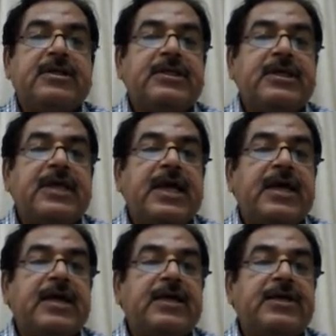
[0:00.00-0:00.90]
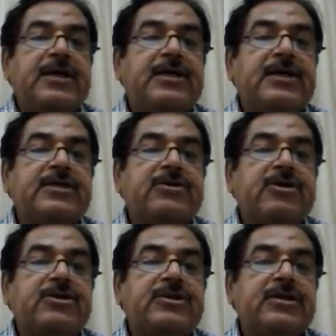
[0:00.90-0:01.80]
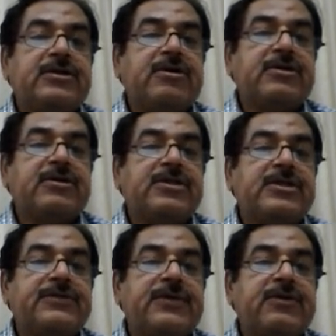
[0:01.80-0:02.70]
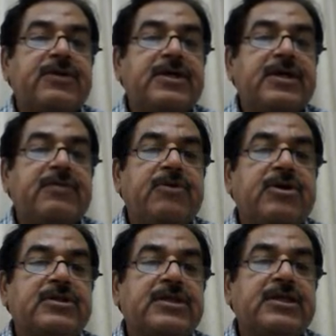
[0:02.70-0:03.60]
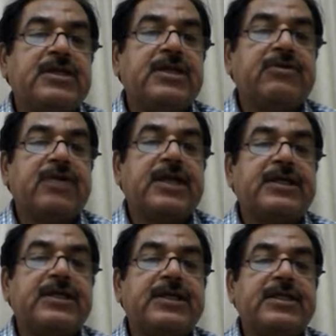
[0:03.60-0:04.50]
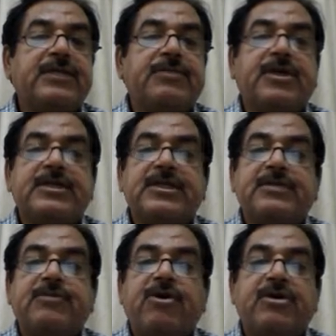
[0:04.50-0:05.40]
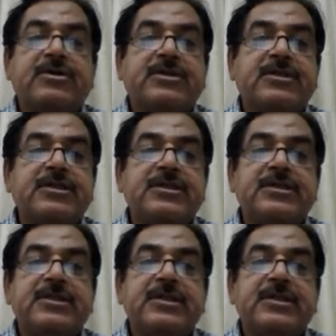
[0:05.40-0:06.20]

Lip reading: The adult Corsera cephalonica moths are then collected in the plastic boxes.